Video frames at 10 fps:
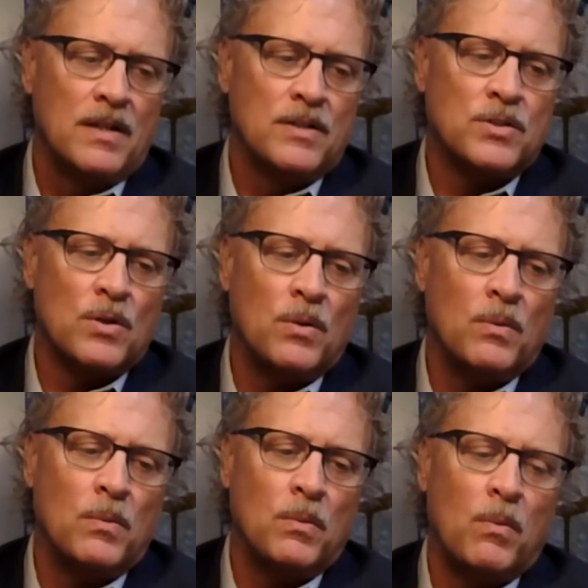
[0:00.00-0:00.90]

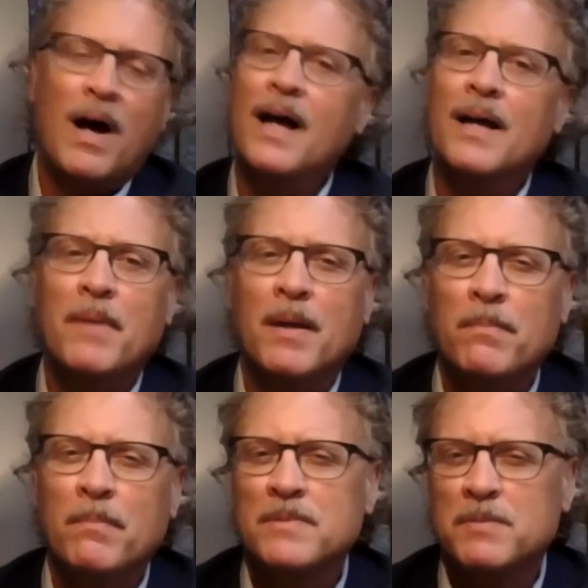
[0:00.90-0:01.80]
So why am I
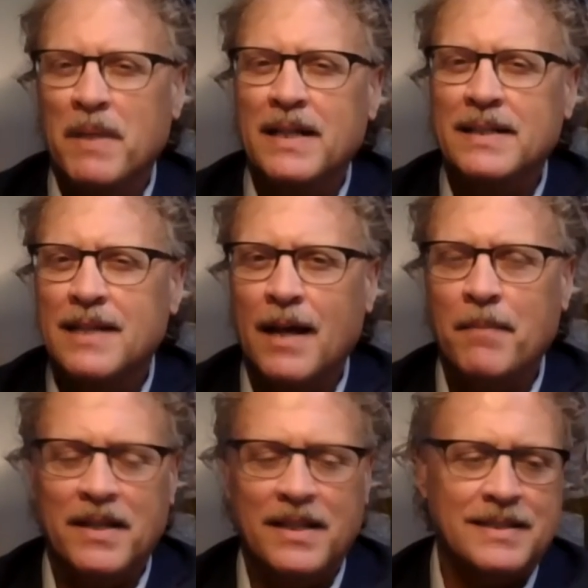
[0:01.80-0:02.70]
spending
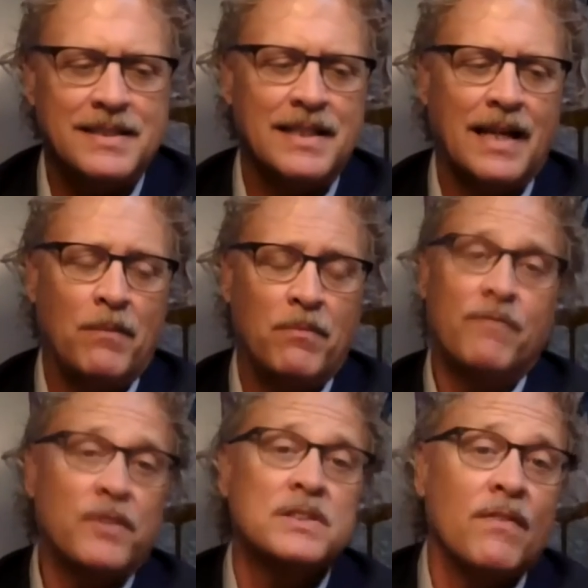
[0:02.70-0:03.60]
time on this today? Well,
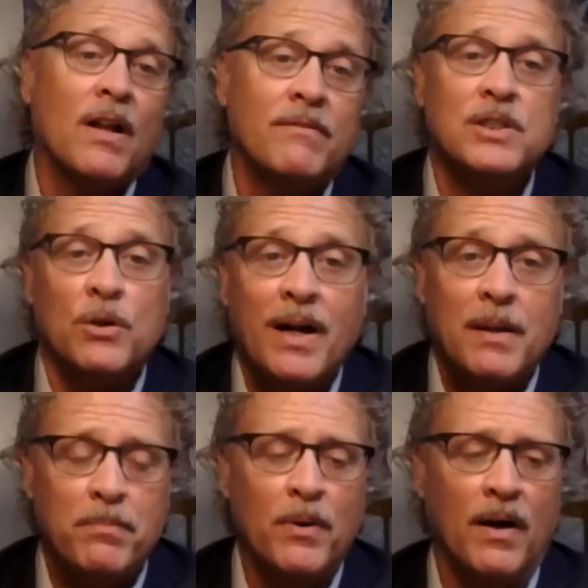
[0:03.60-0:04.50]
first of all, it was a
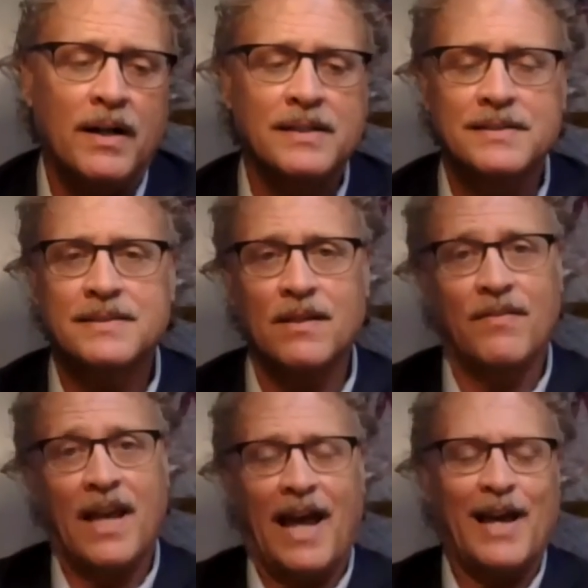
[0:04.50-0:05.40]
great book and
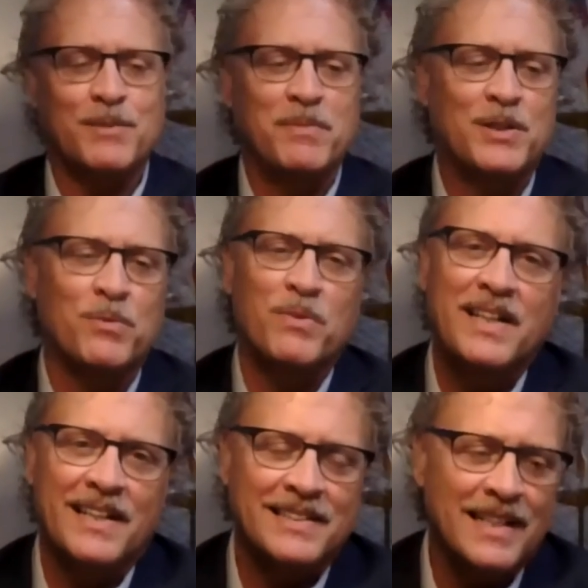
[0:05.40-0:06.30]
Sylvia asked me to
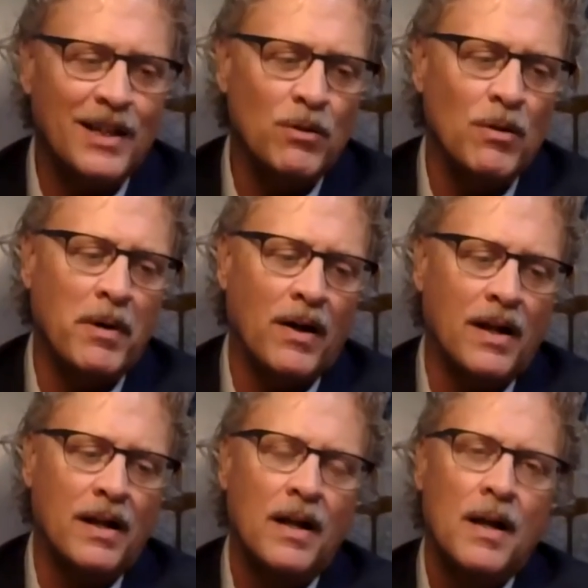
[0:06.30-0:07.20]
read it and tell you
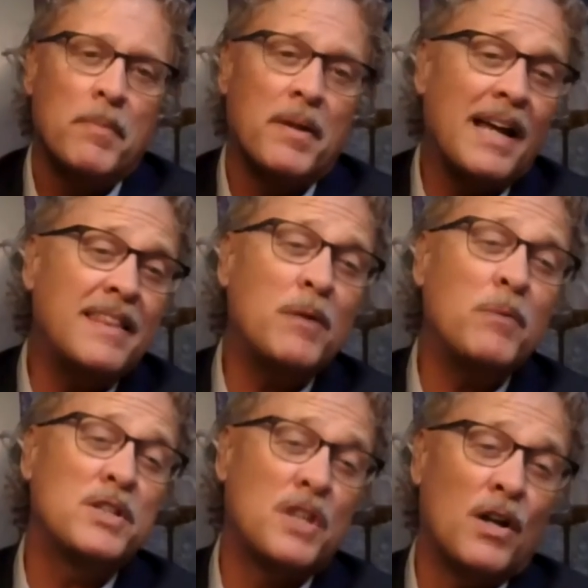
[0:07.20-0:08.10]
about it, but I think
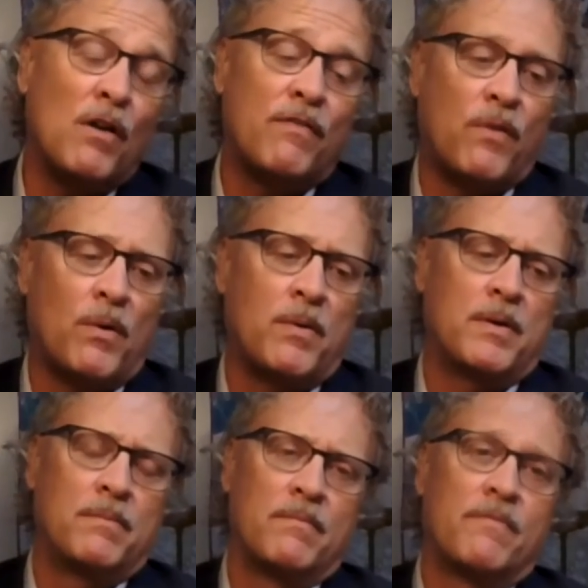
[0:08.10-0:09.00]
we can go
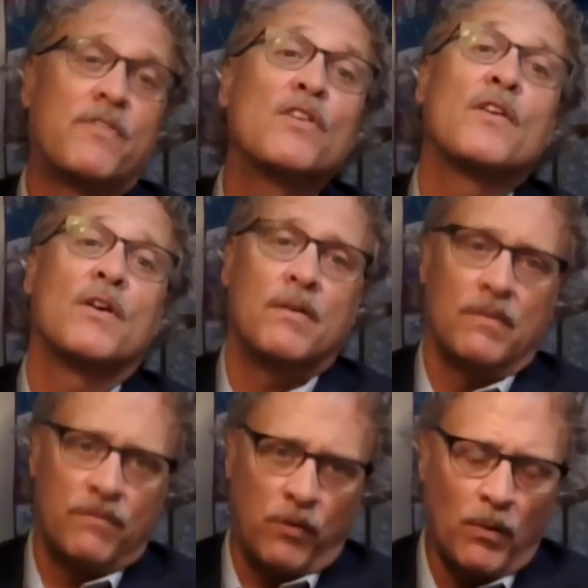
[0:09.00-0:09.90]
further
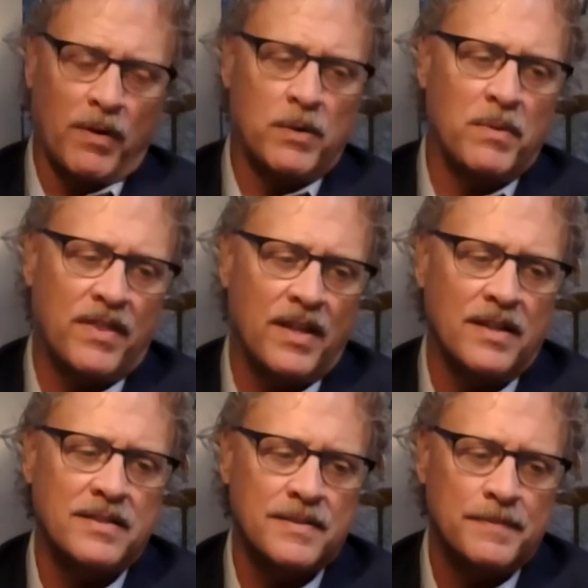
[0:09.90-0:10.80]
forward with
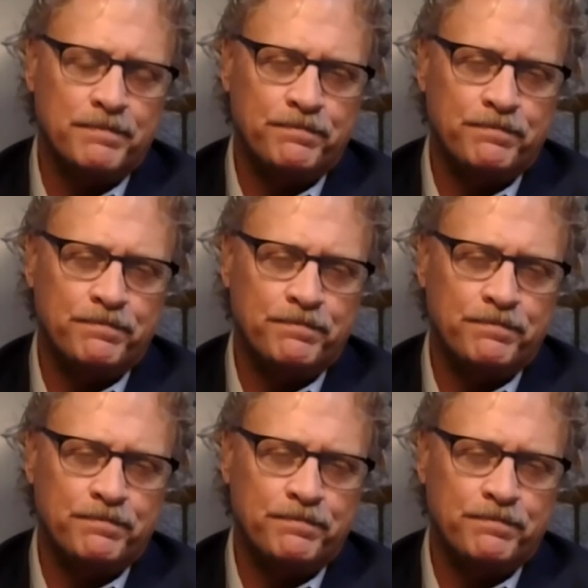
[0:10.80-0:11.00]
this.